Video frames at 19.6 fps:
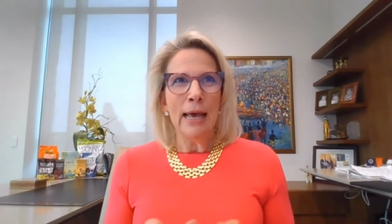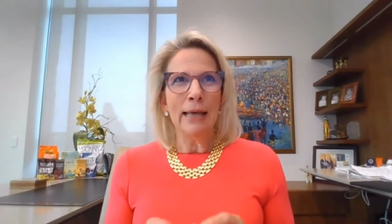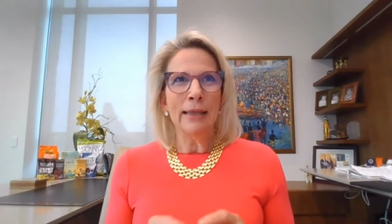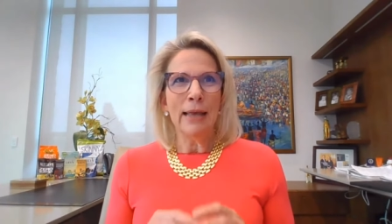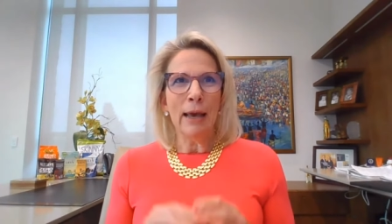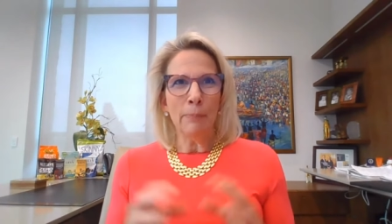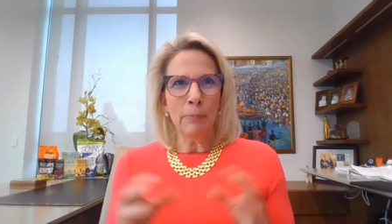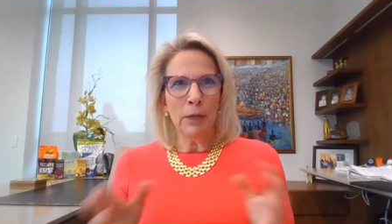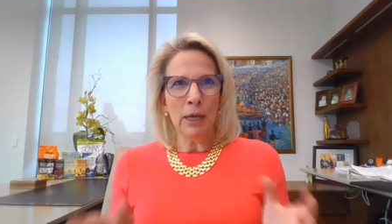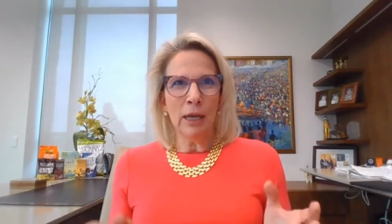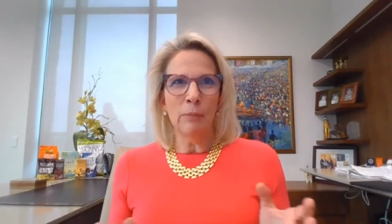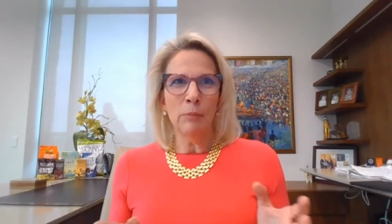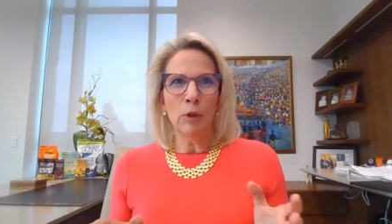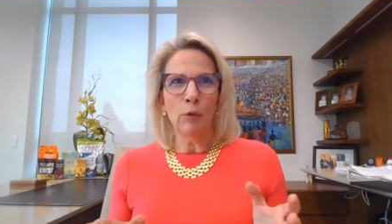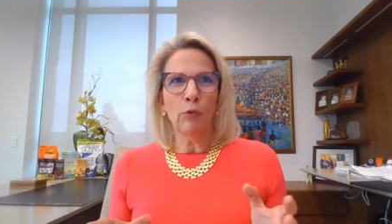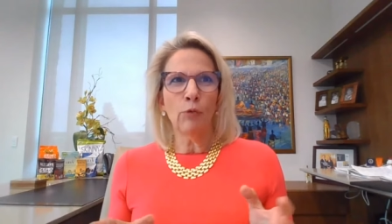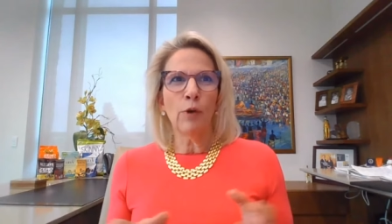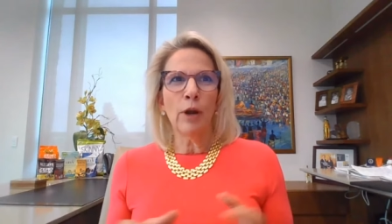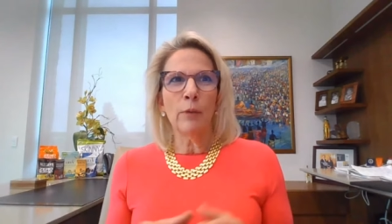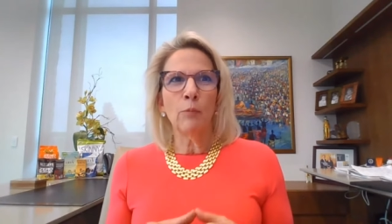And that became
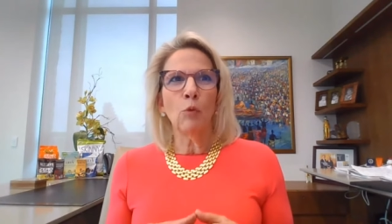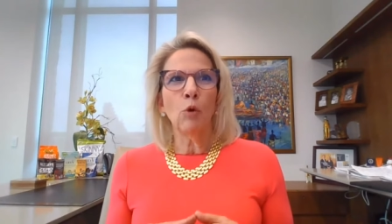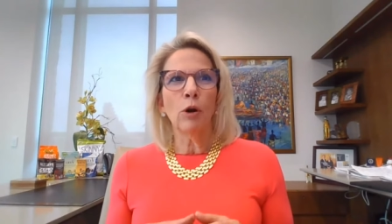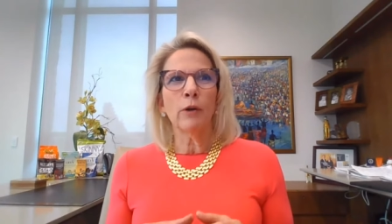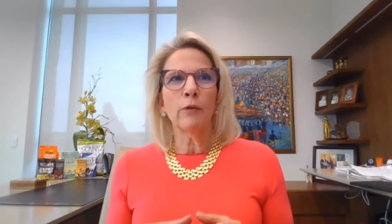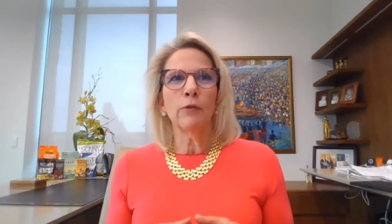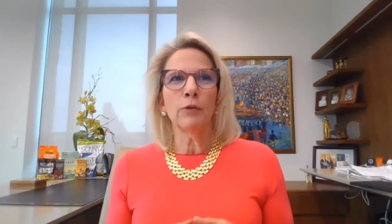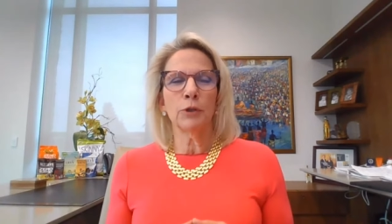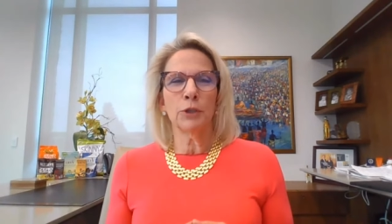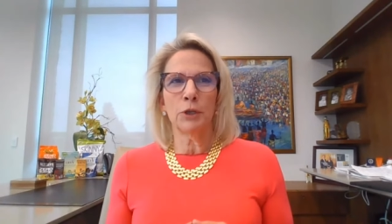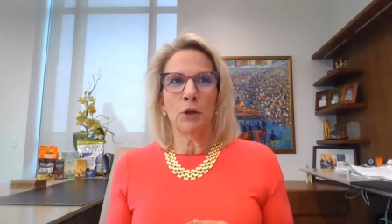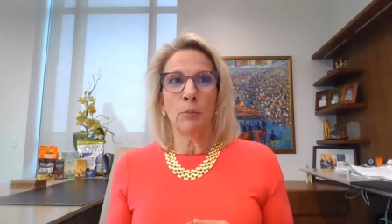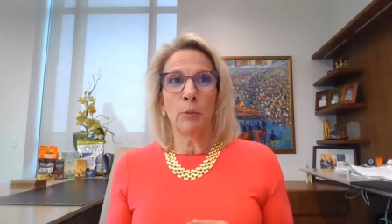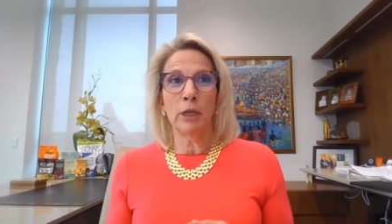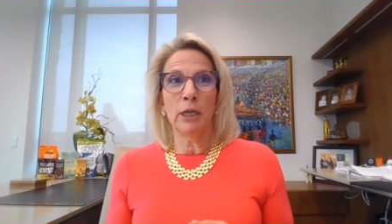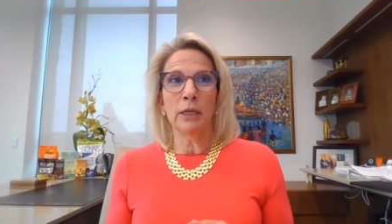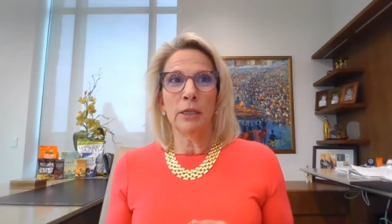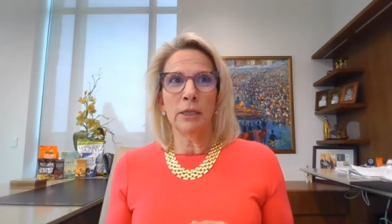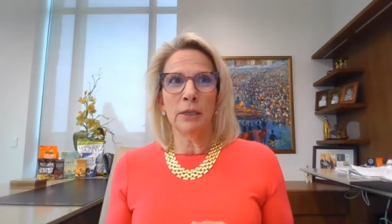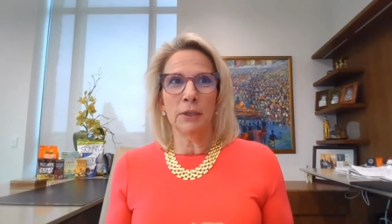the framework for so
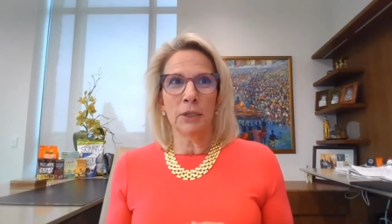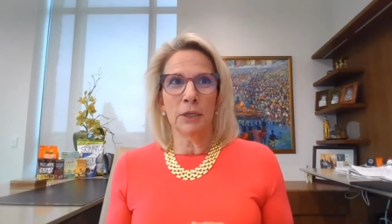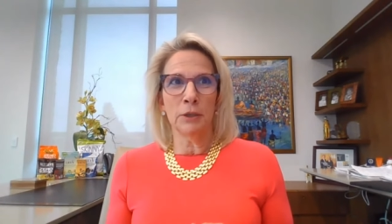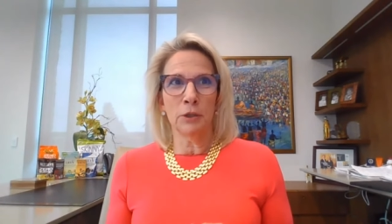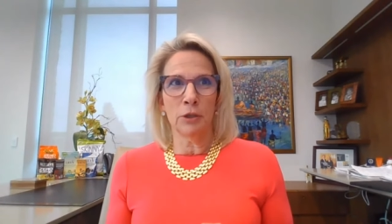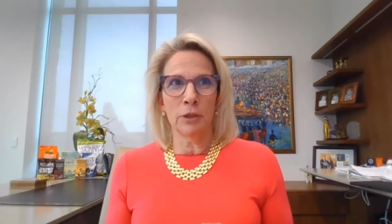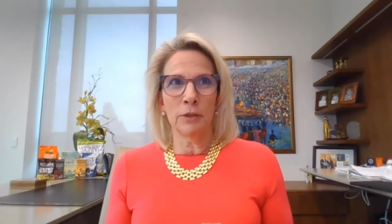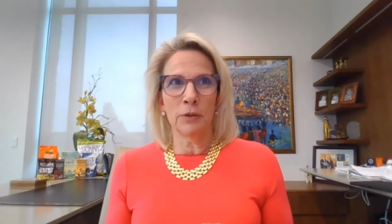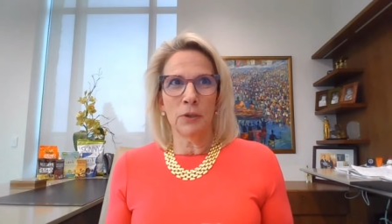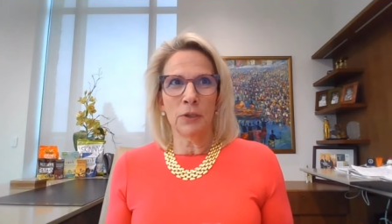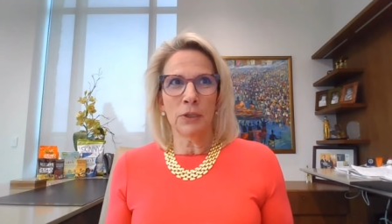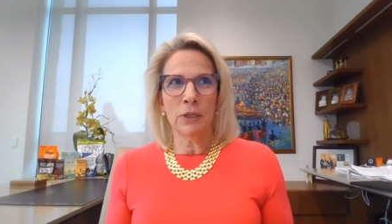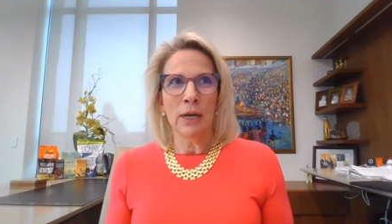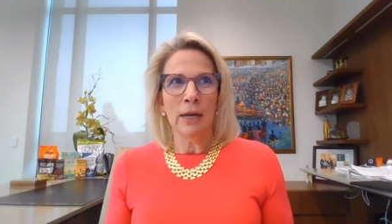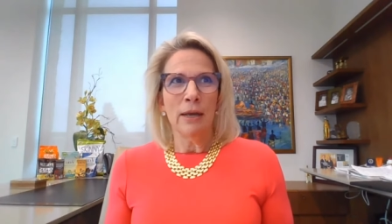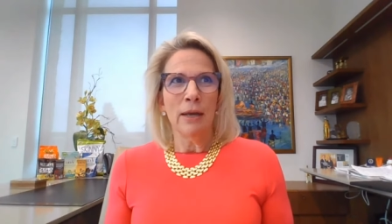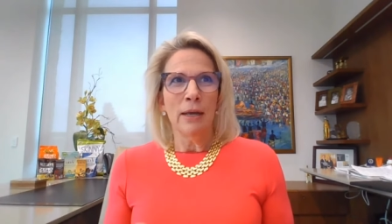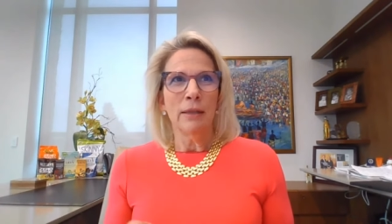many decisions.